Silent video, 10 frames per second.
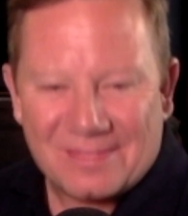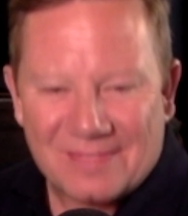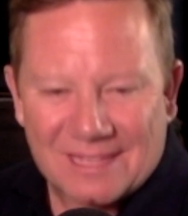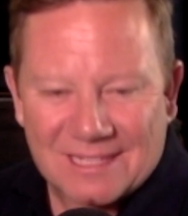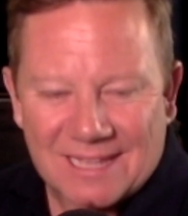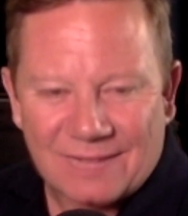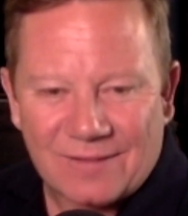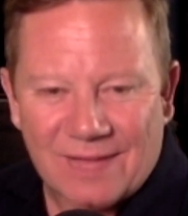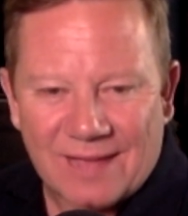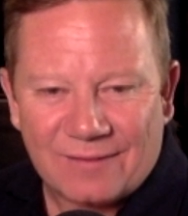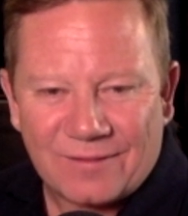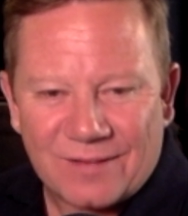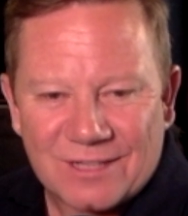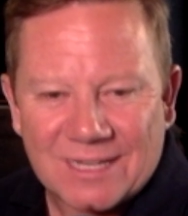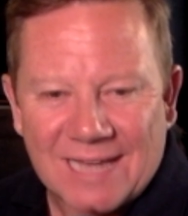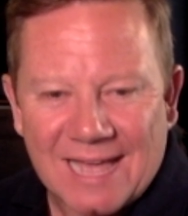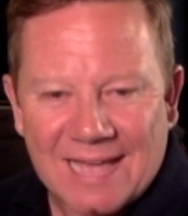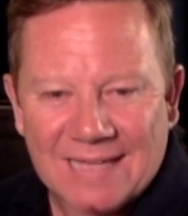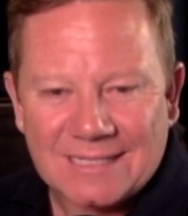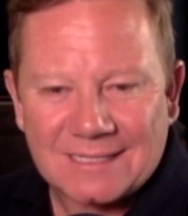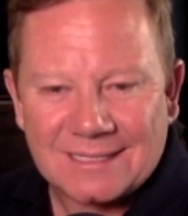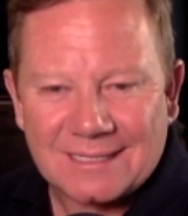That's like flying first class.